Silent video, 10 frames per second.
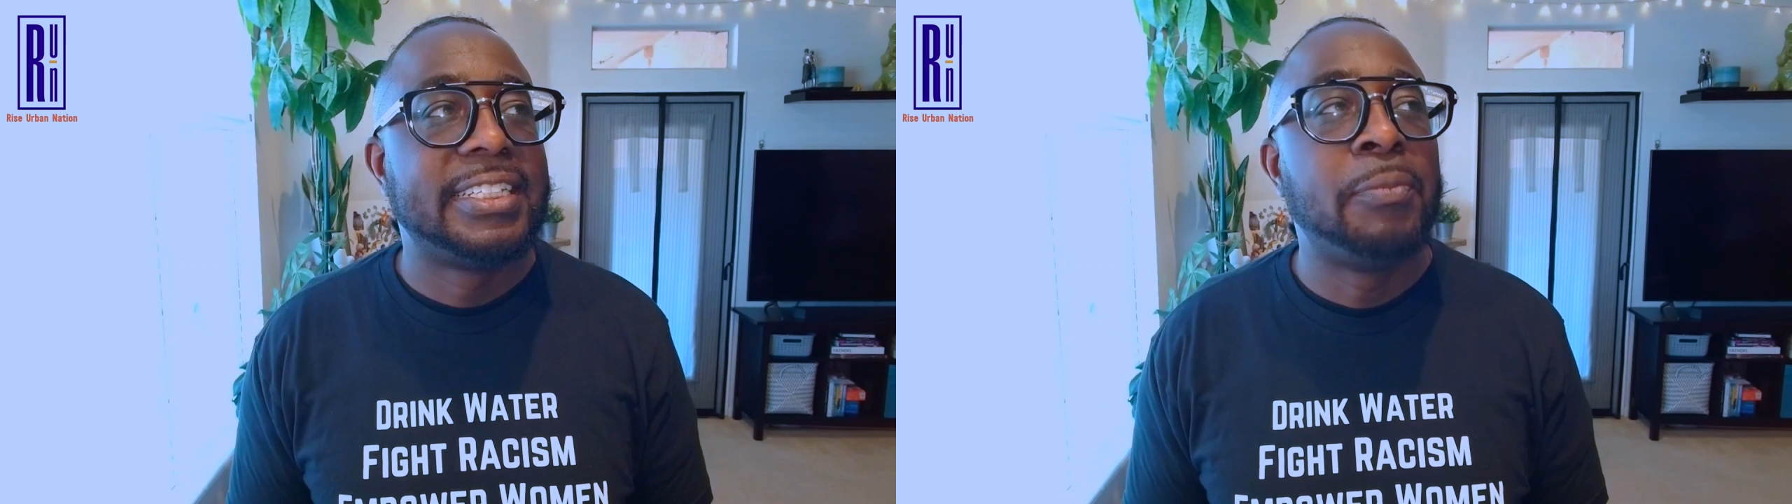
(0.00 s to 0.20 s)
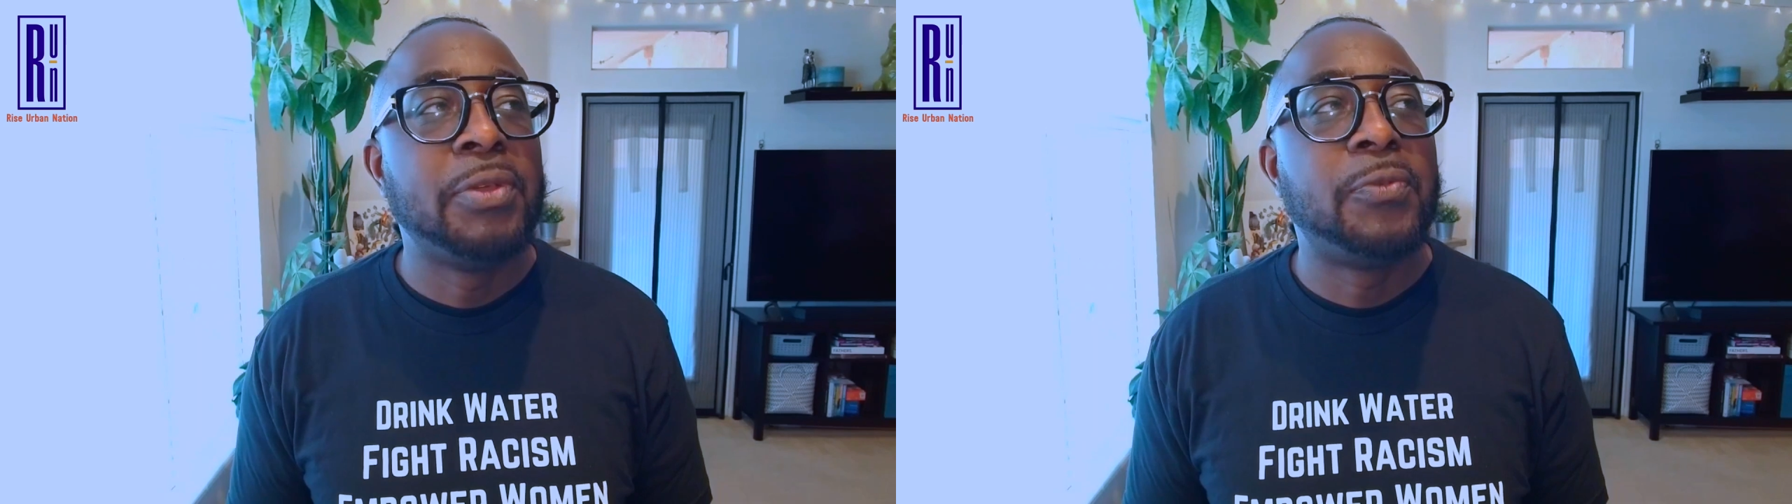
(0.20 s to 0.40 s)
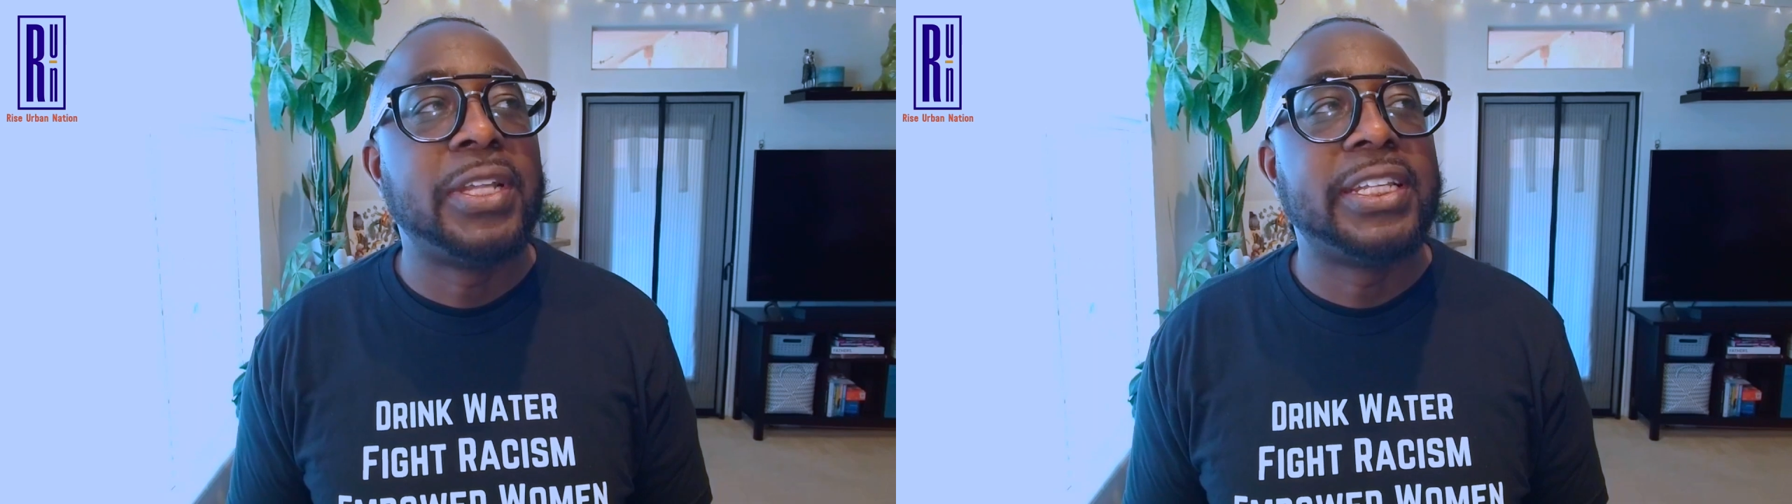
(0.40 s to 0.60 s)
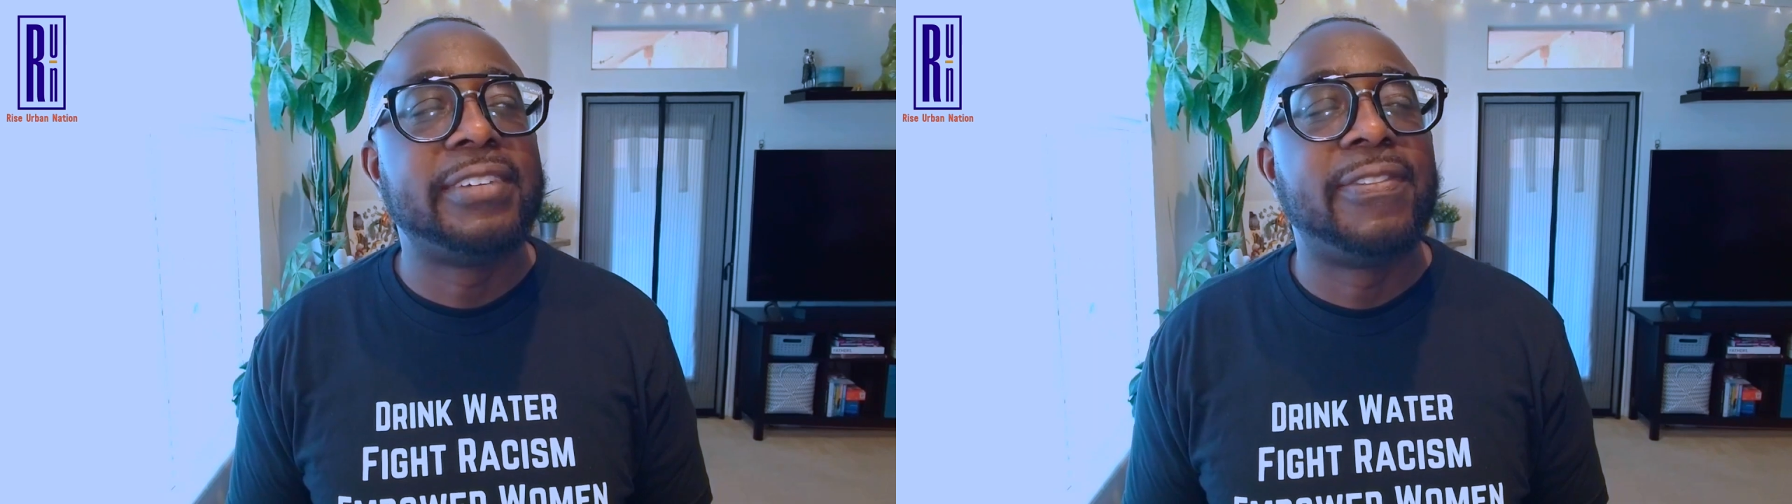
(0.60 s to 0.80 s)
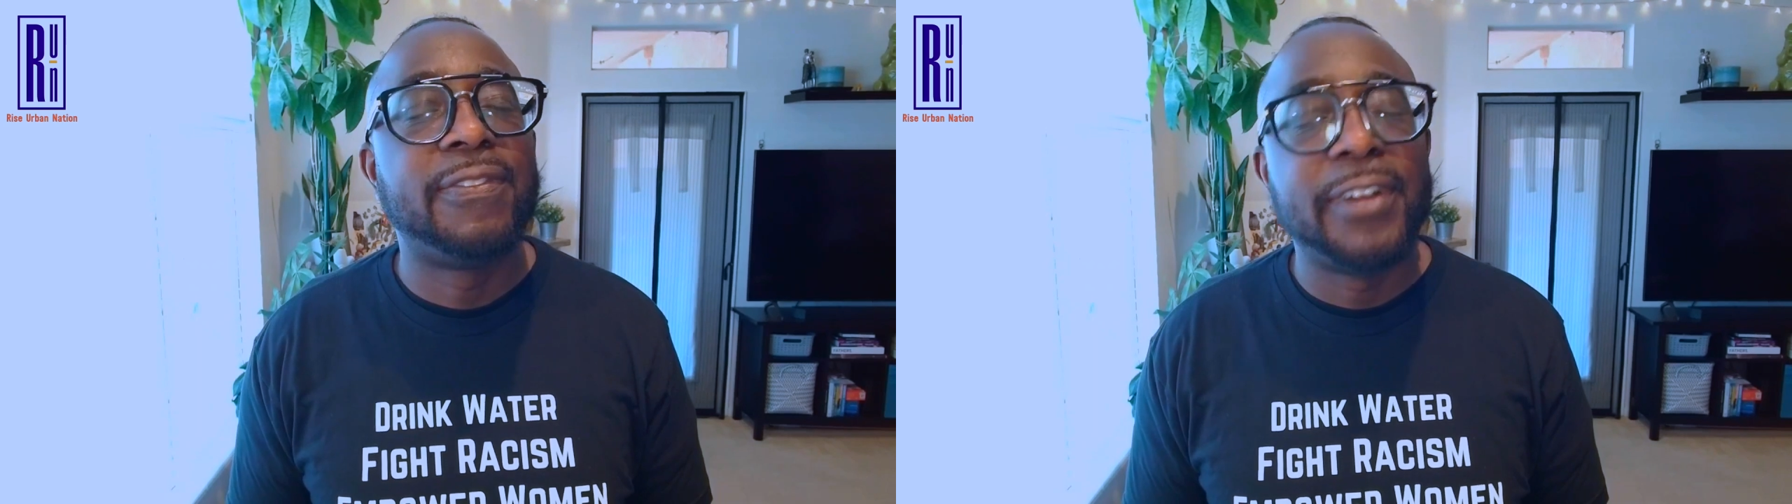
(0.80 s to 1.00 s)
tell me what
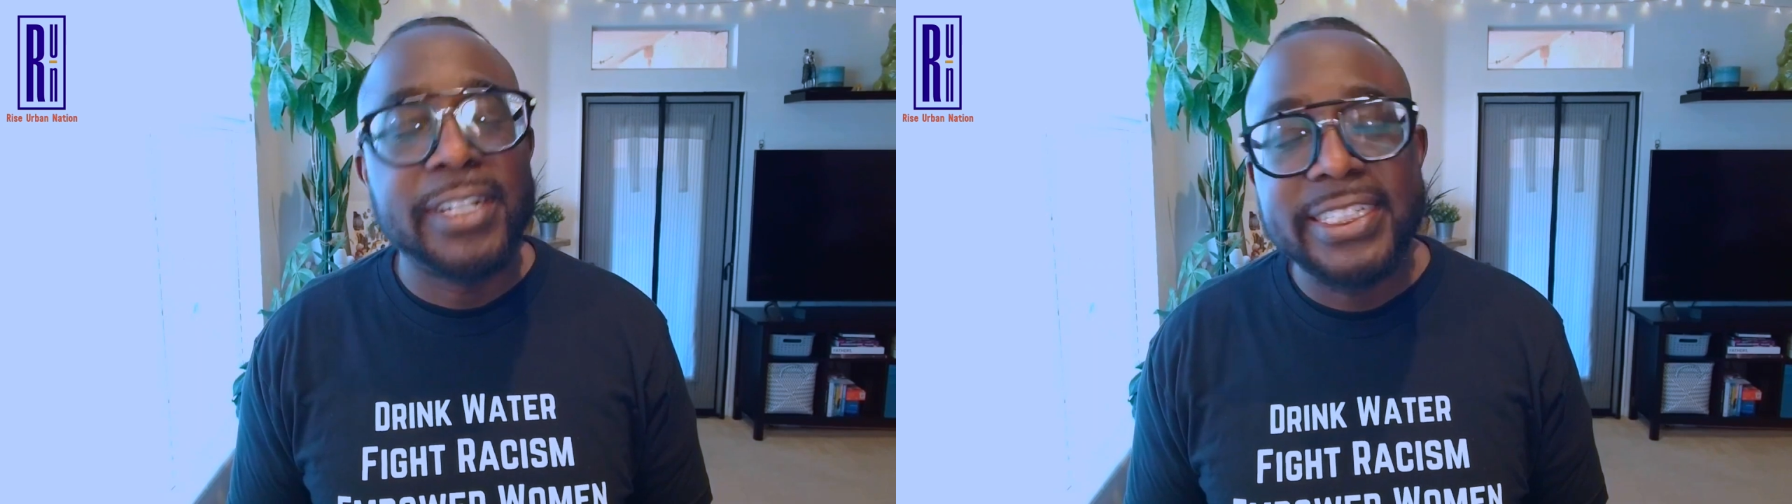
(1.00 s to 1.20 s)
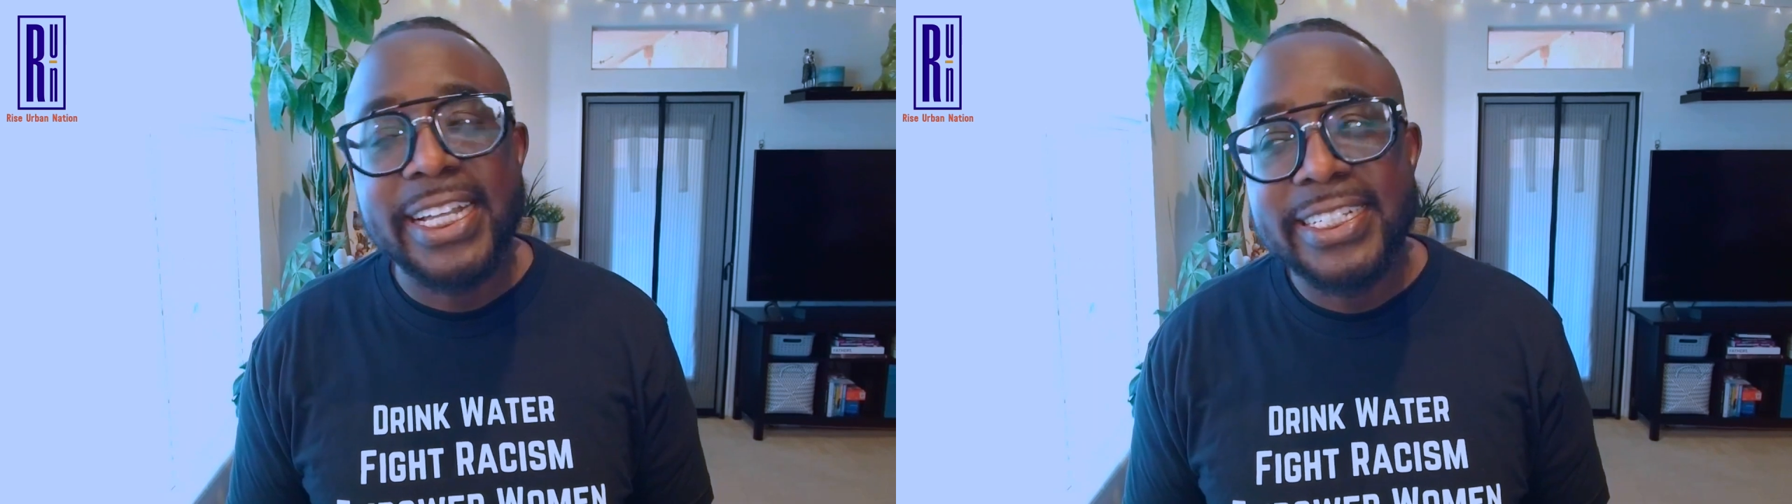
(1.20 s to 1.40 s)
the first